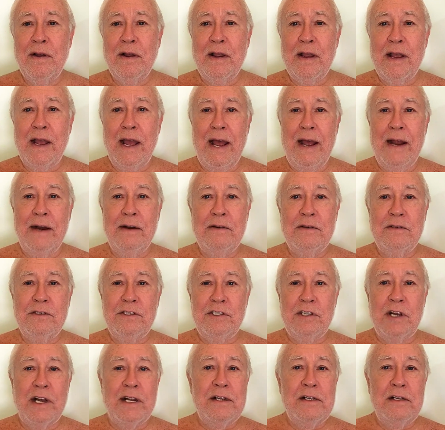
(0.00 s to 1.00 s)
can
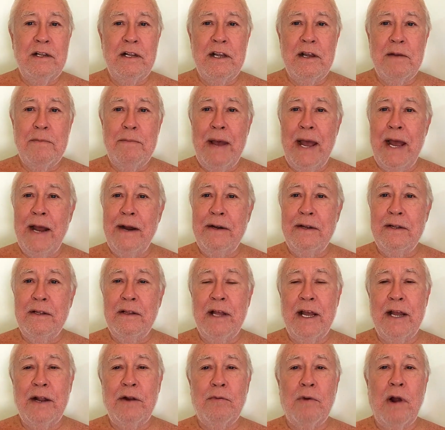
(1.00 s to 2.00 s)
suddenly abandon,
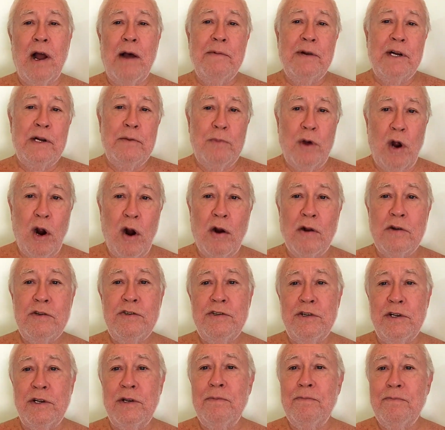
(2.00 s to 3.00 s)
like Ramana
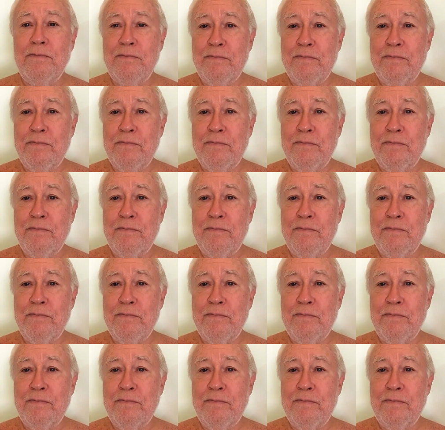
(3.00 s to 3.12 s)
Maharshi.